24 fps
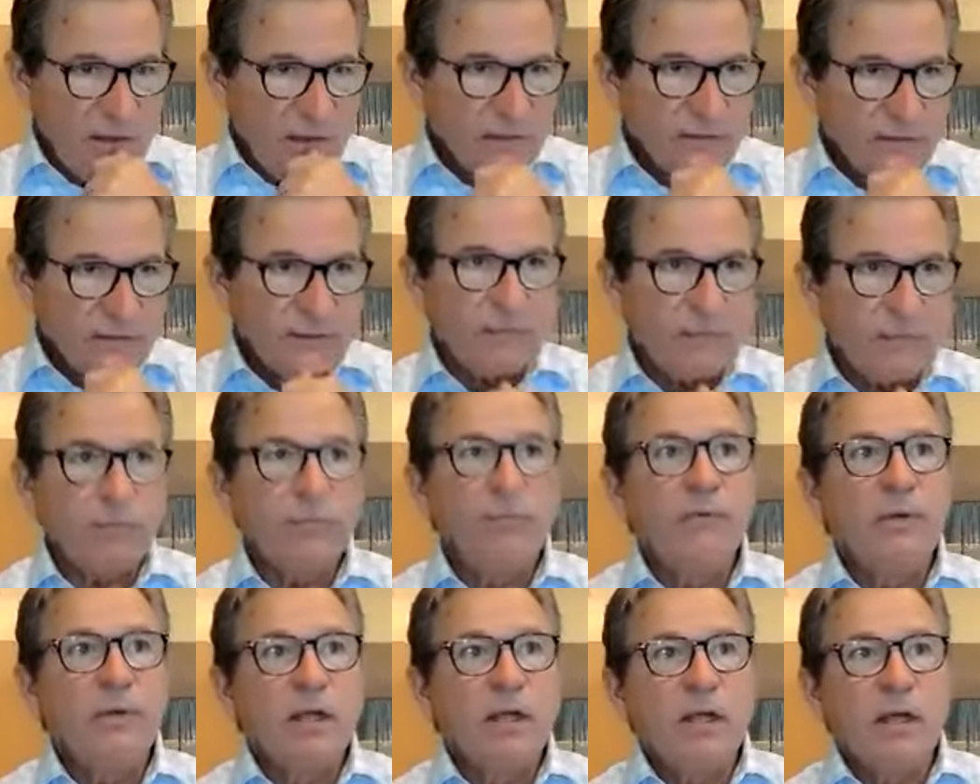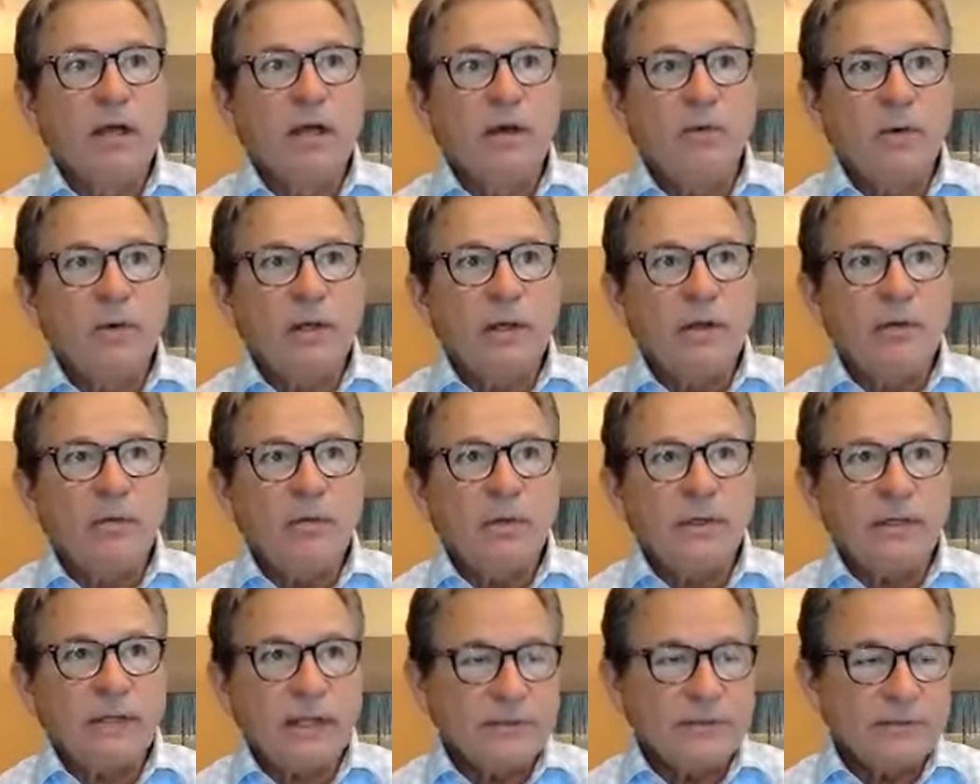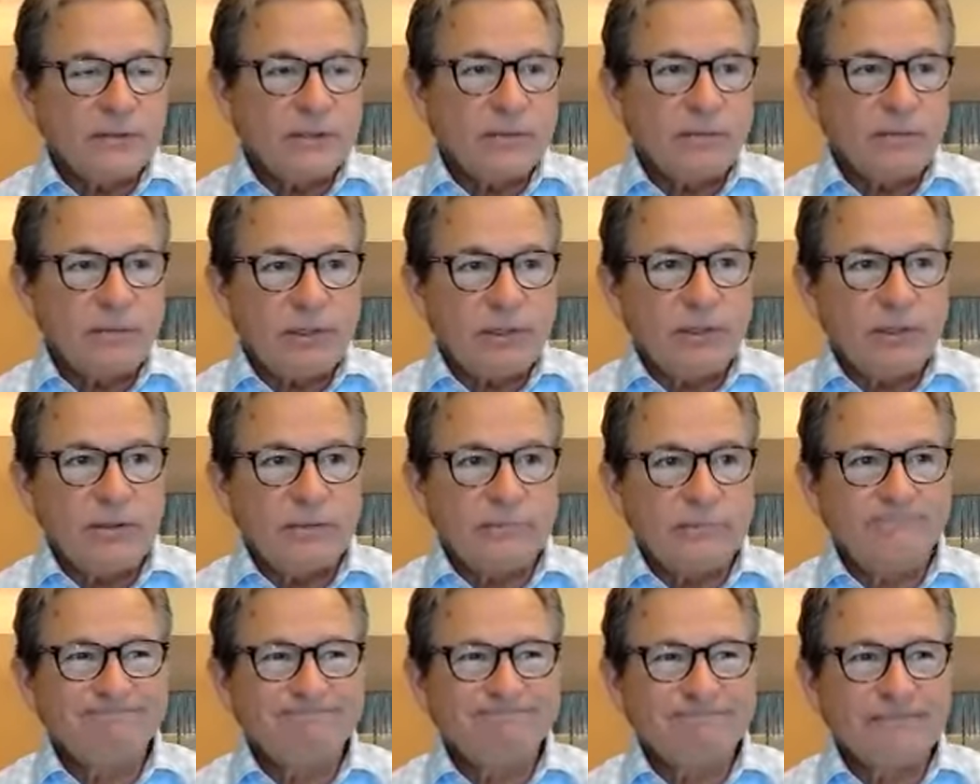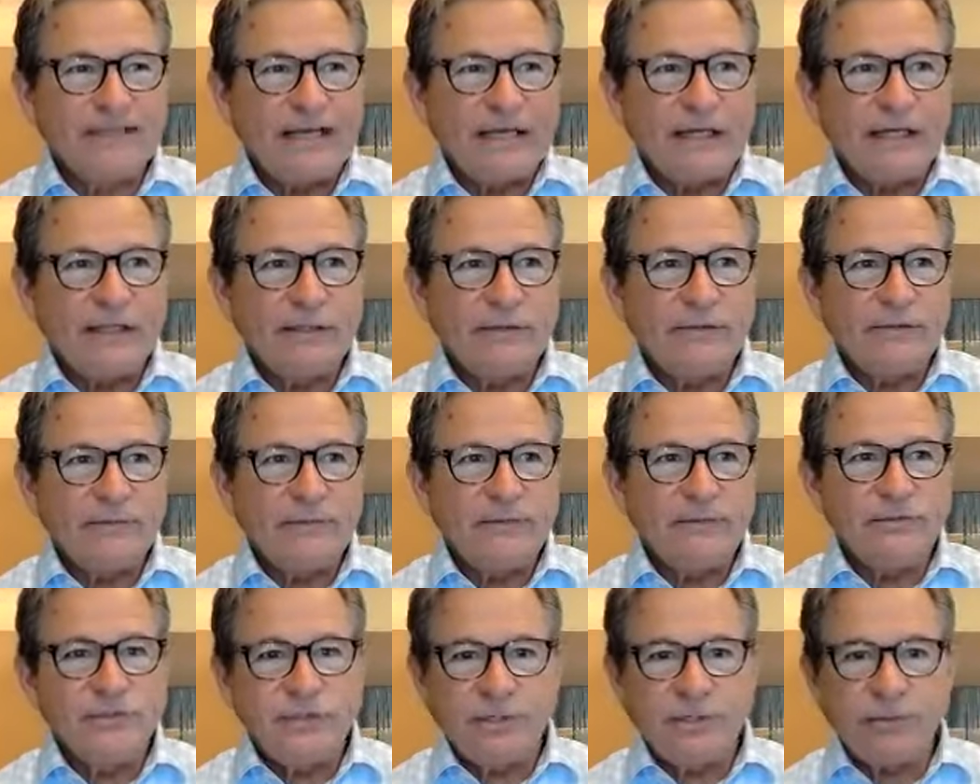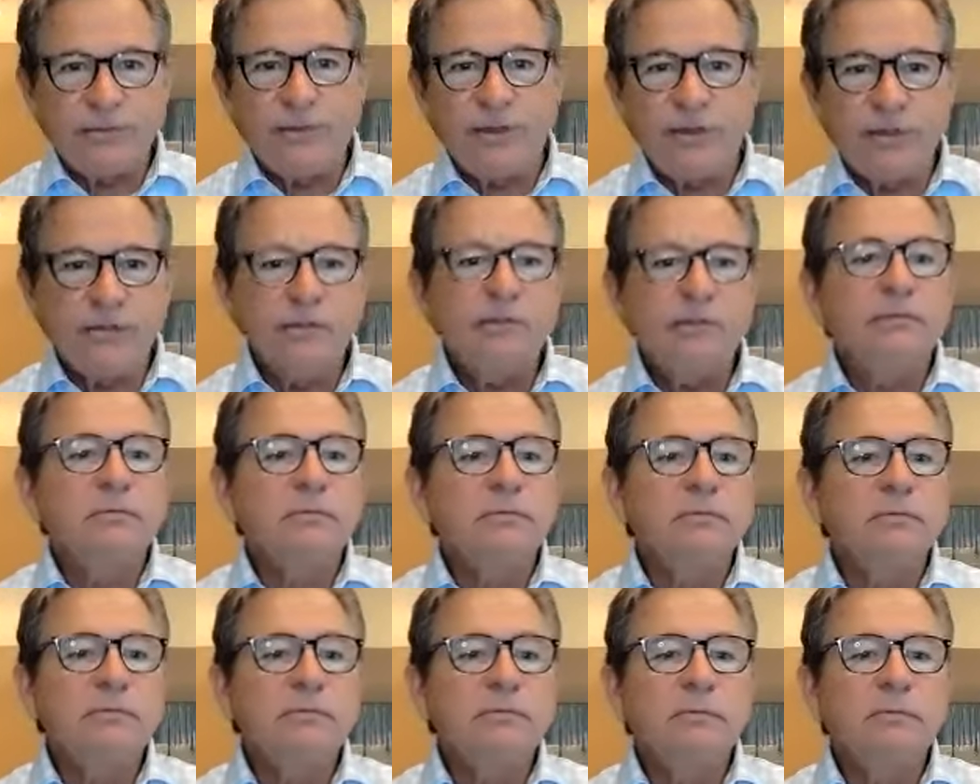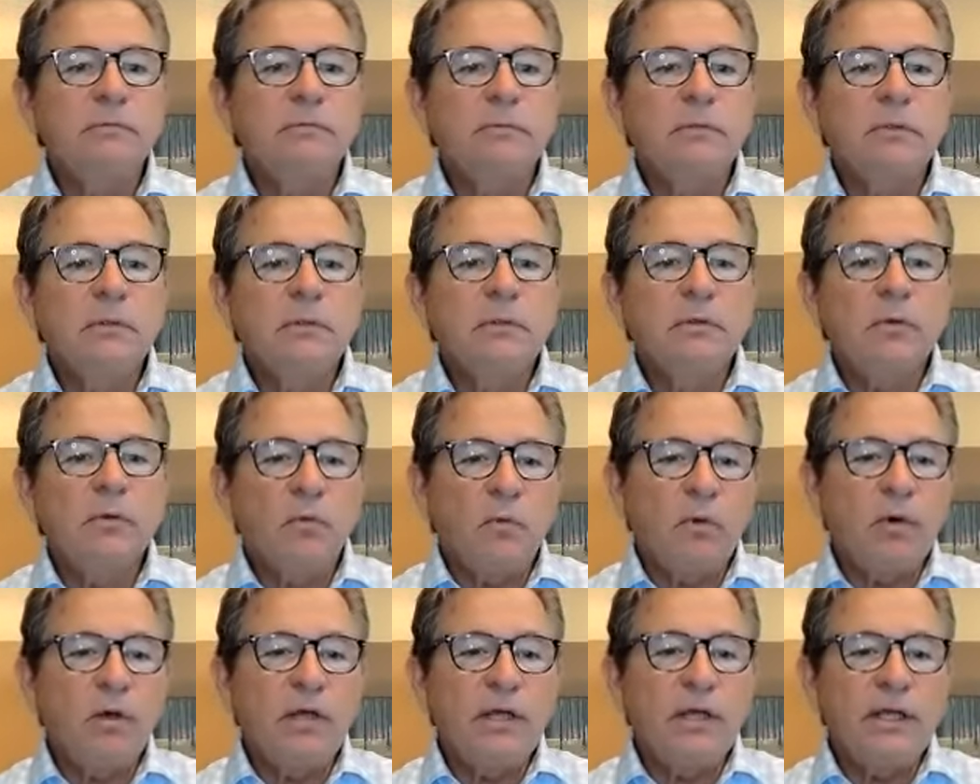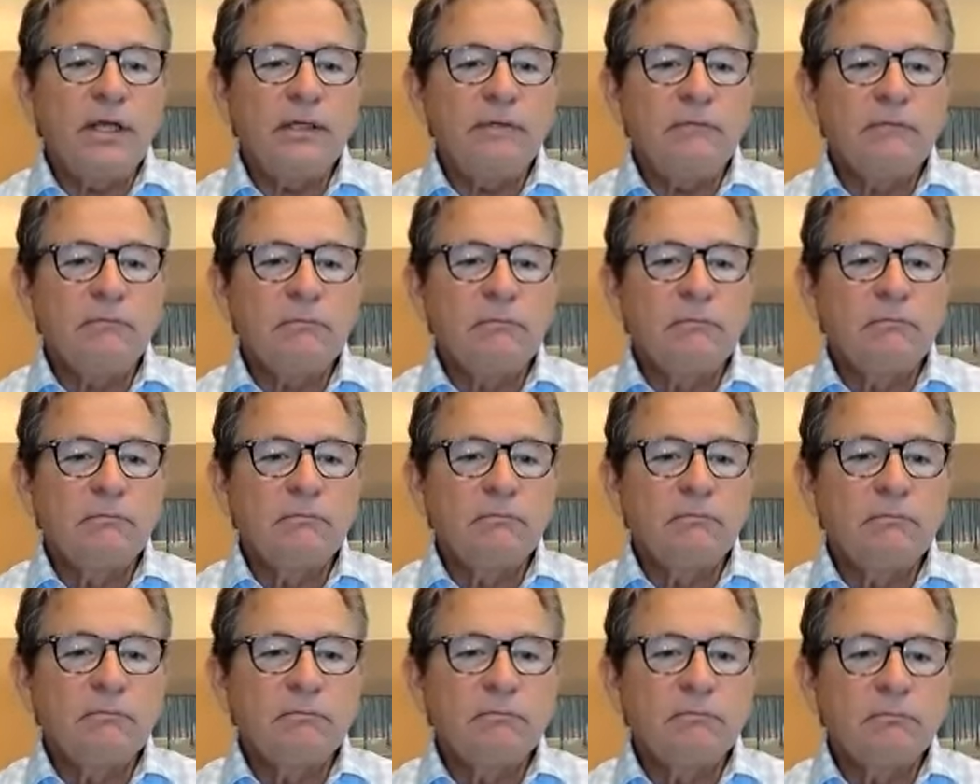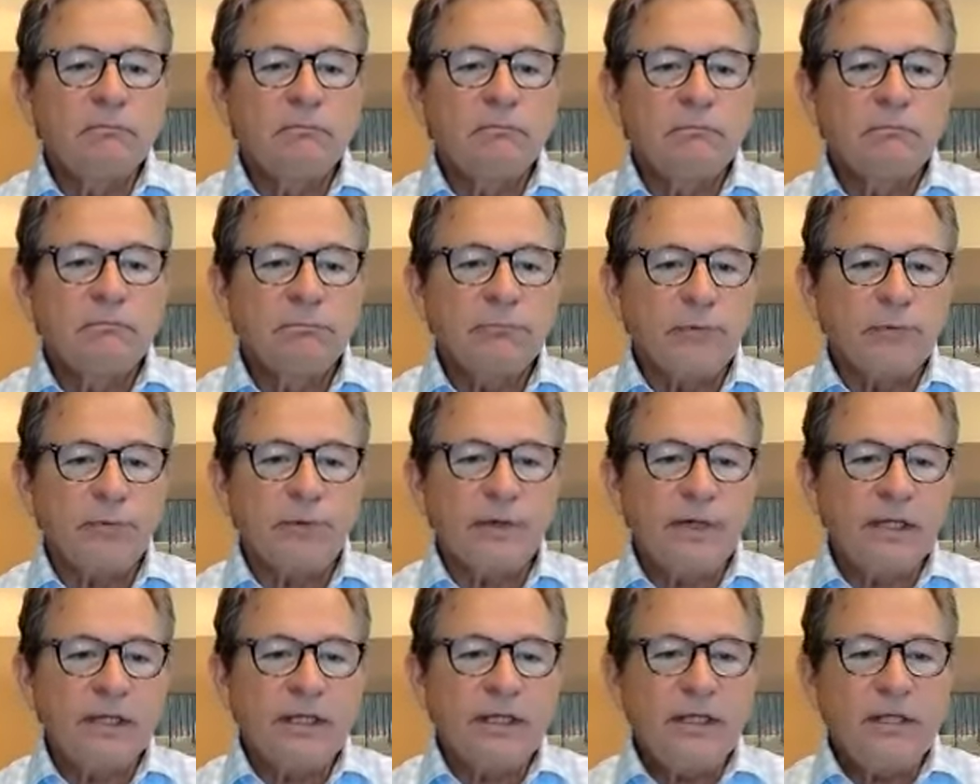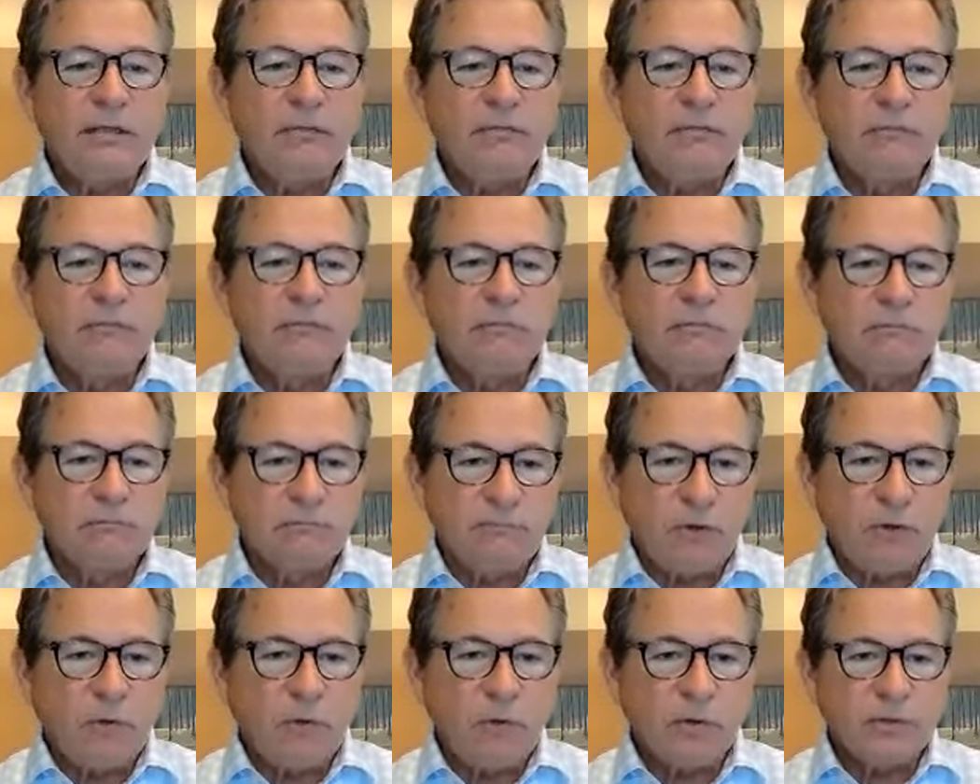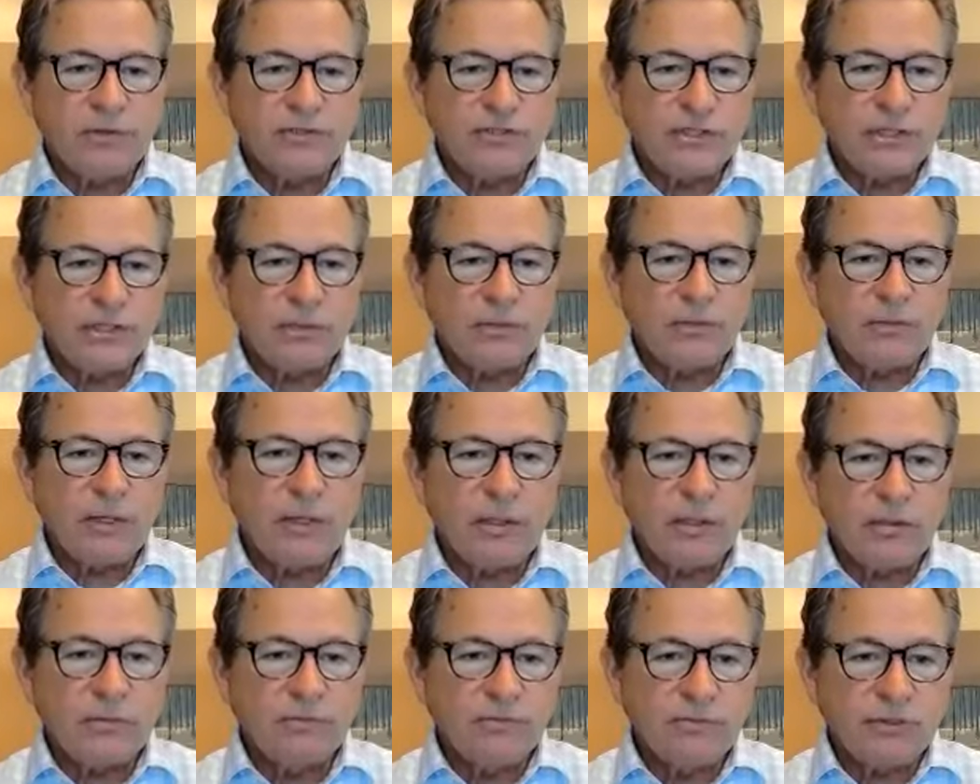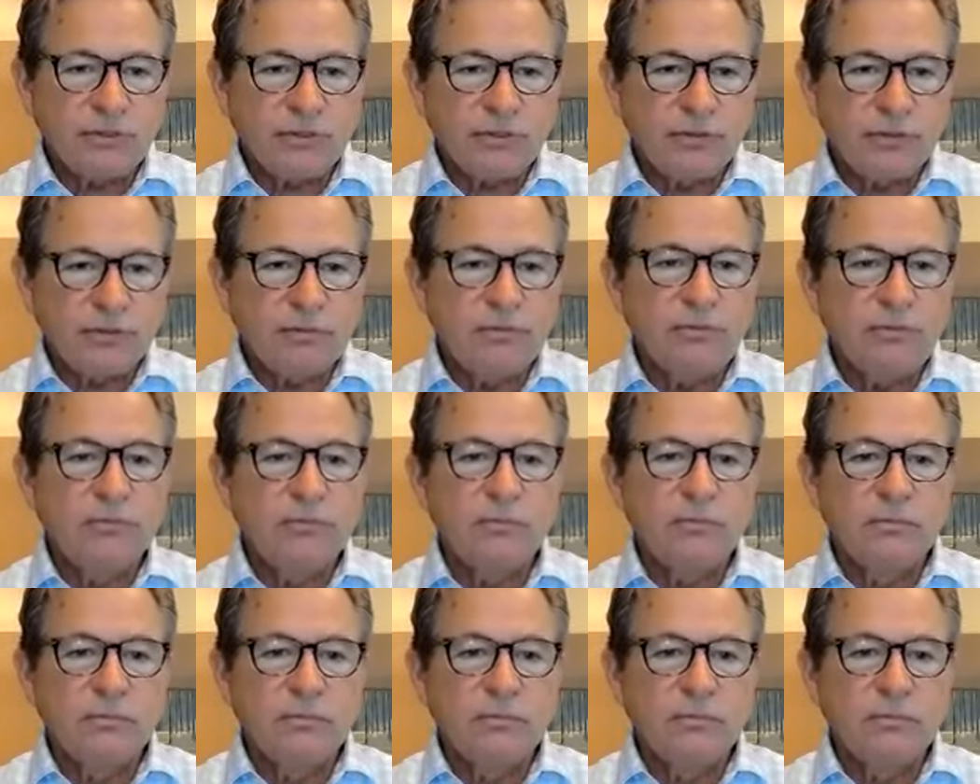They said, well, one guy said, well, I had 0, 1, 3, 4, 0, 2,